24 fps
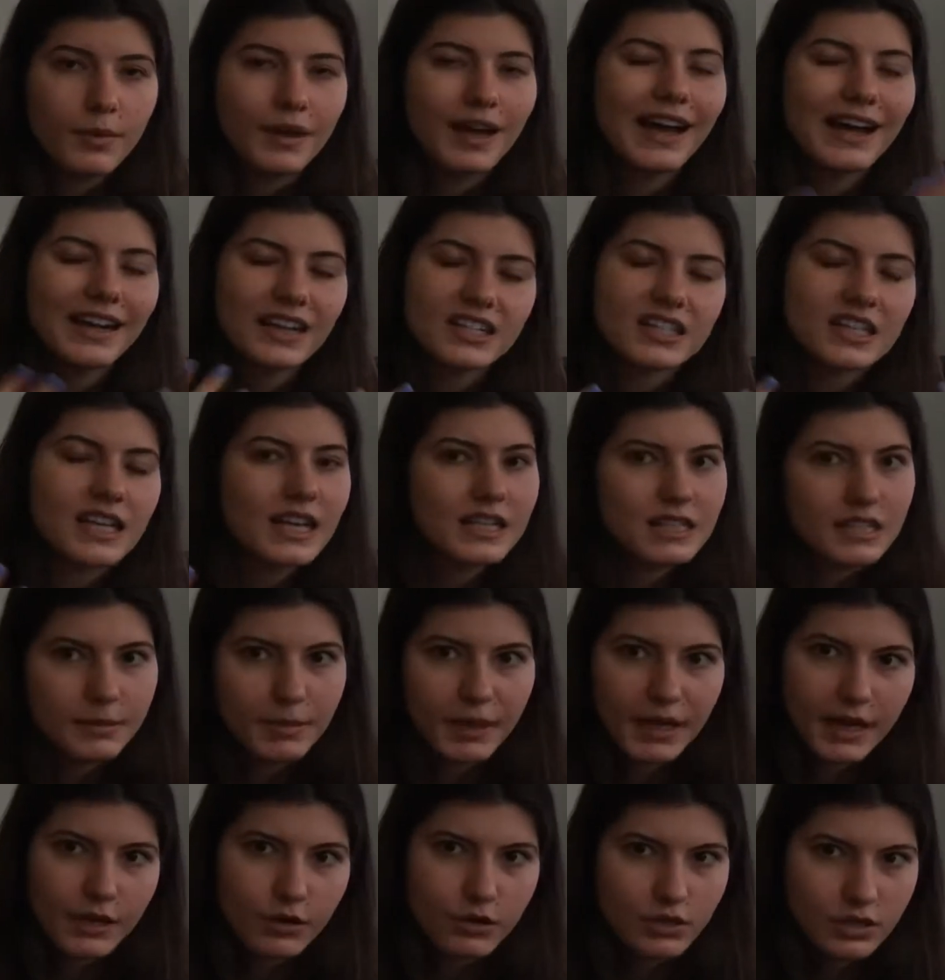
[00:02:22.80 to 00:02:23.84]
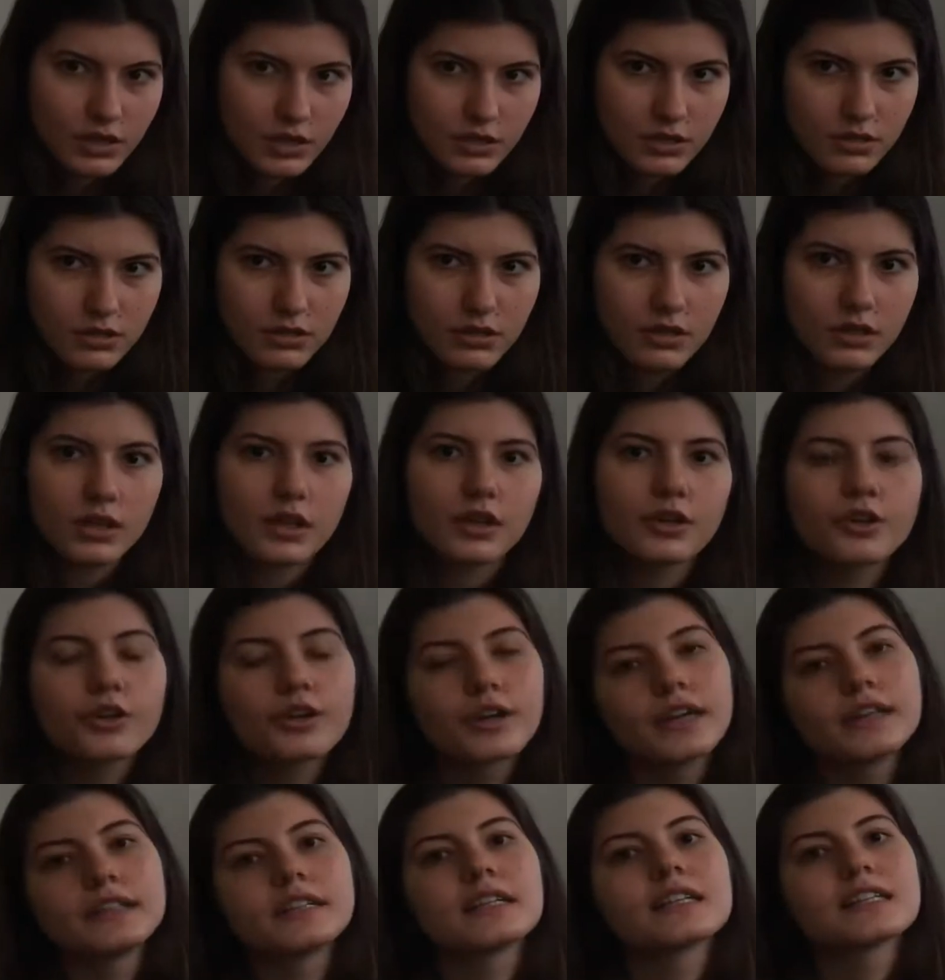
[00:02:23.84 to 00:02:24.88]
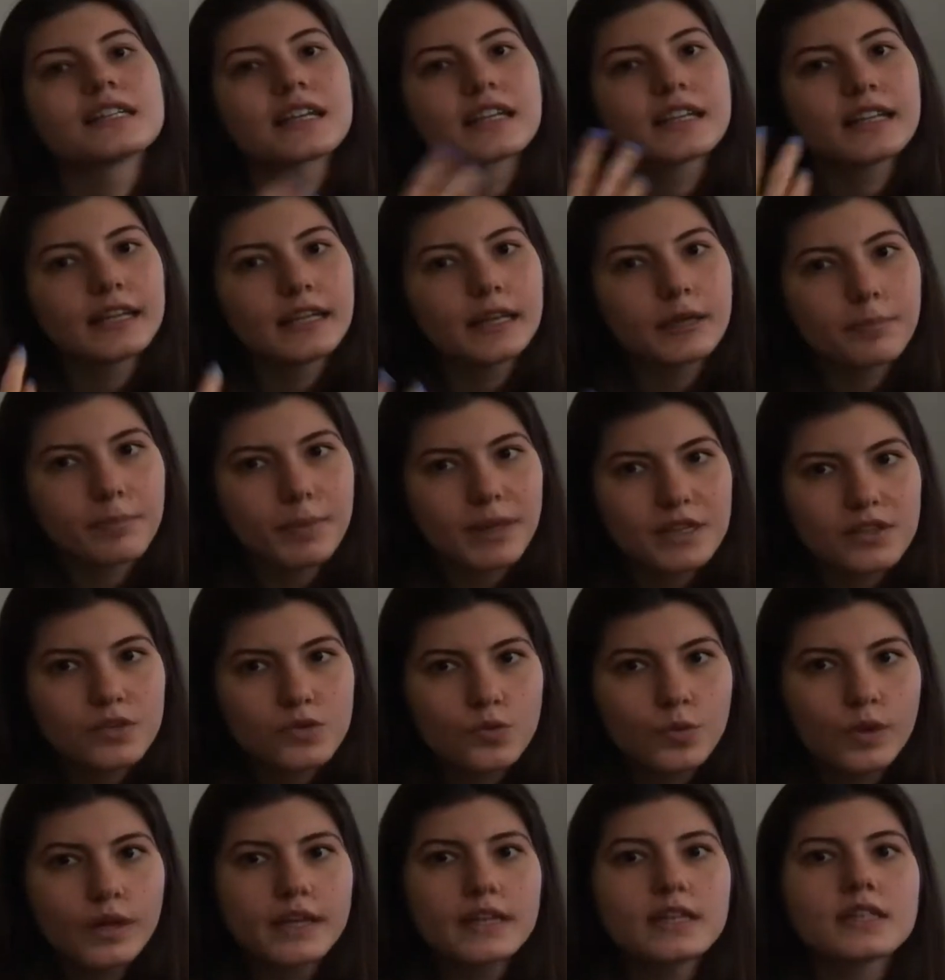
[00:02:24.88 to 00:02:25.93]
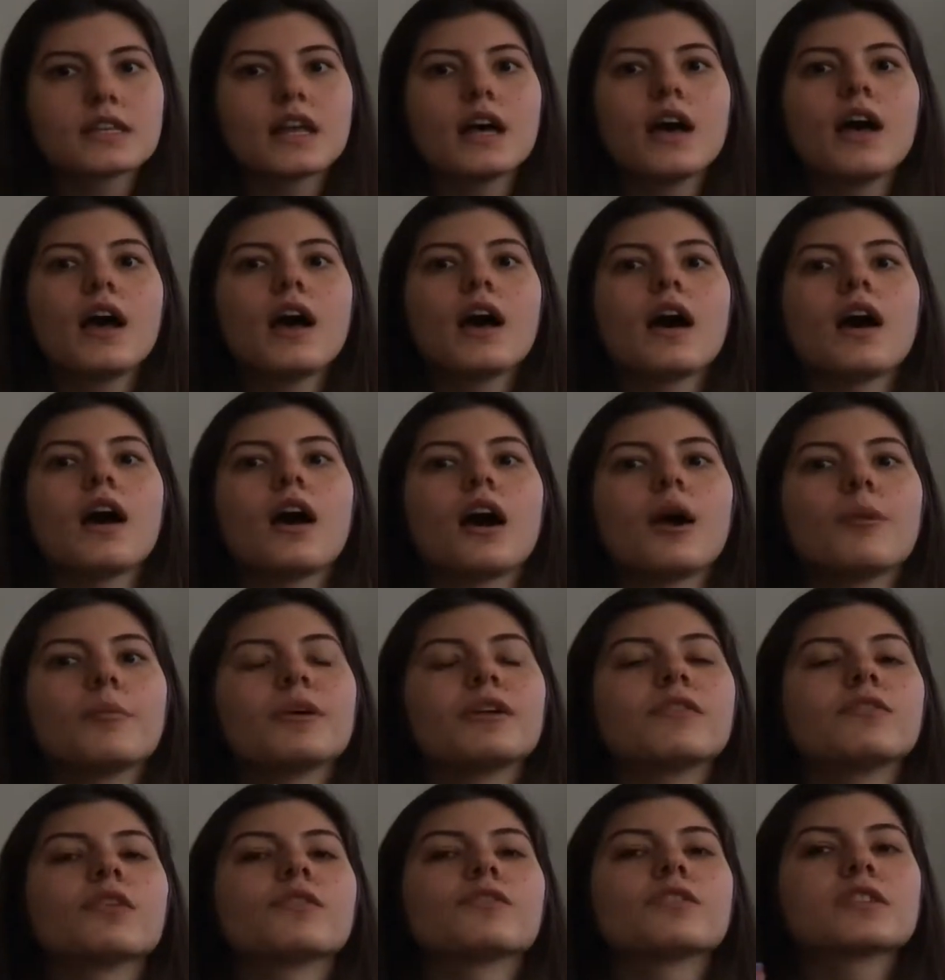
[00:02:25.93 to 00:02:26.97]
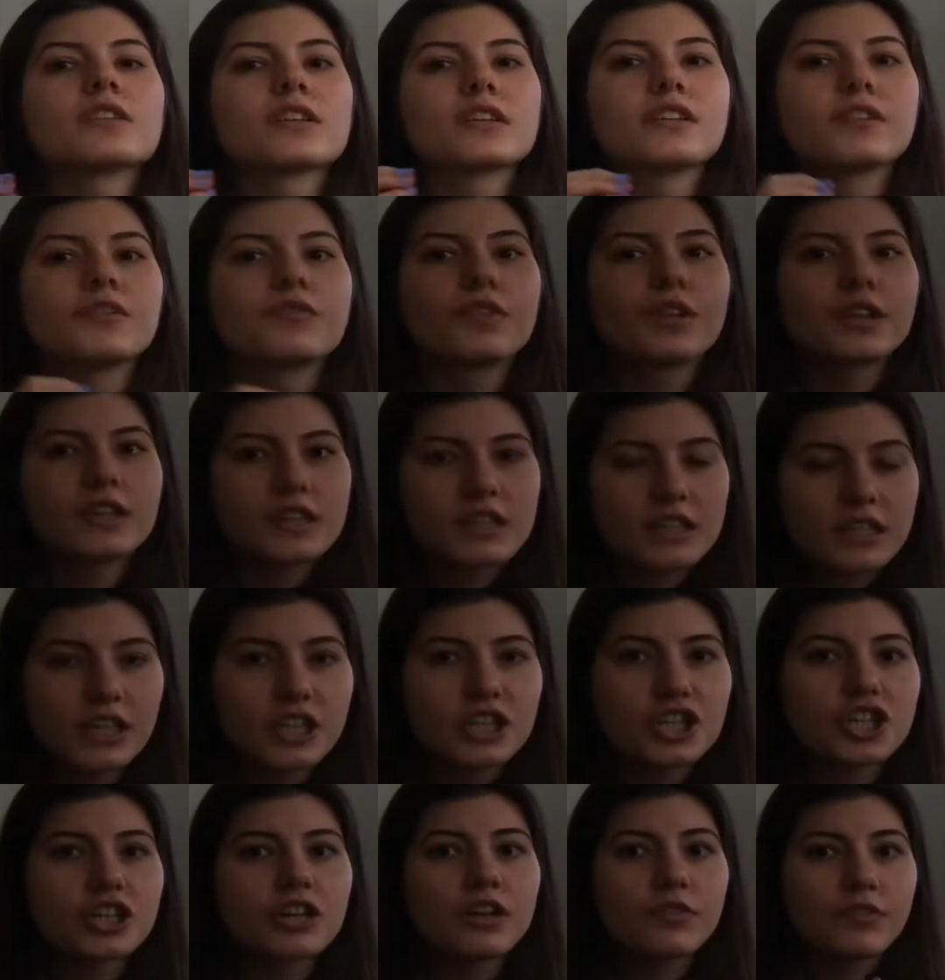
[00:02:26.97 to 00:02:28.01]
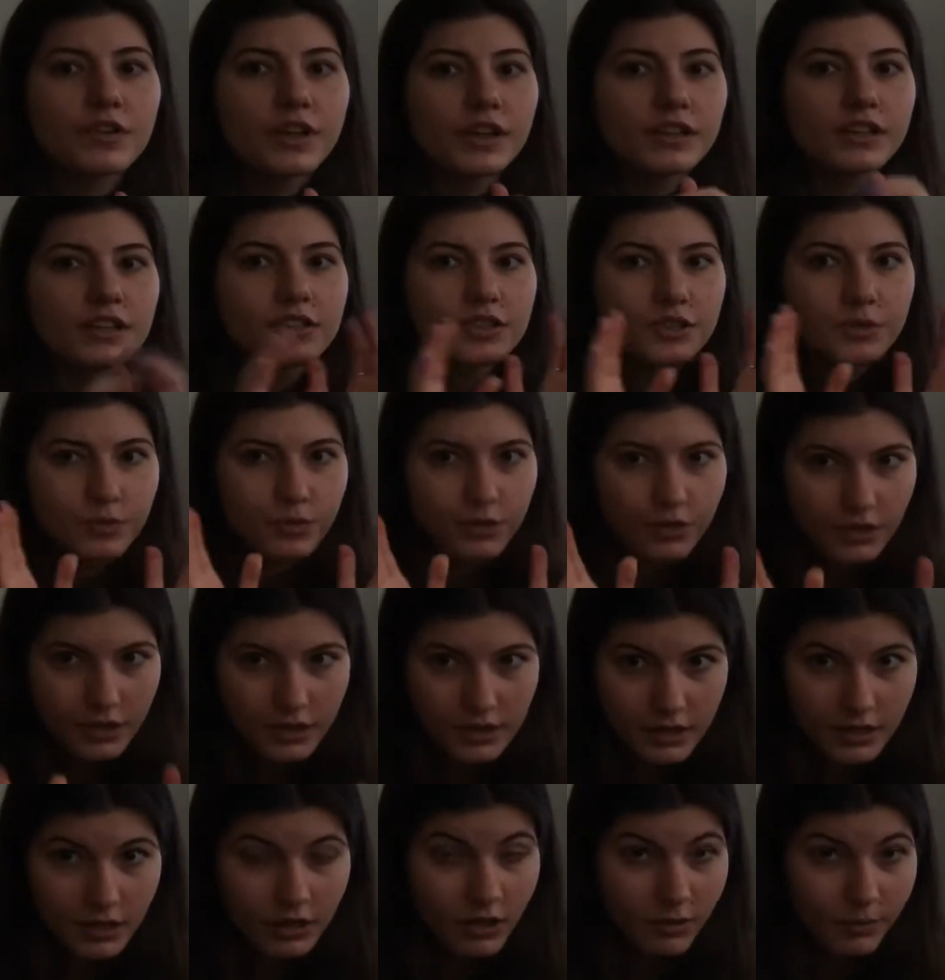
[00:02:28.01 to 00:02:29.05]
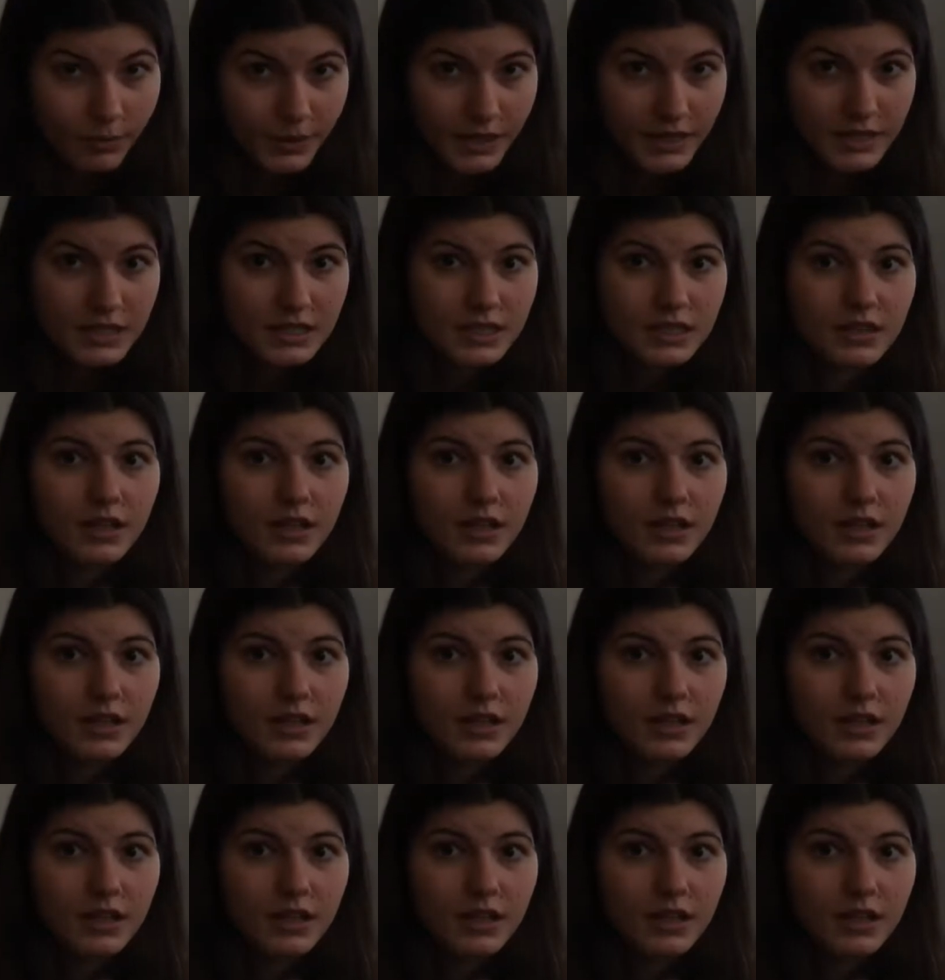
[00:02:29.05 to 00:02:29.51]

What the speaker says: acts as a mechanosensor, regulating signaling pathways involved in the differentiation of kidney tubular complex,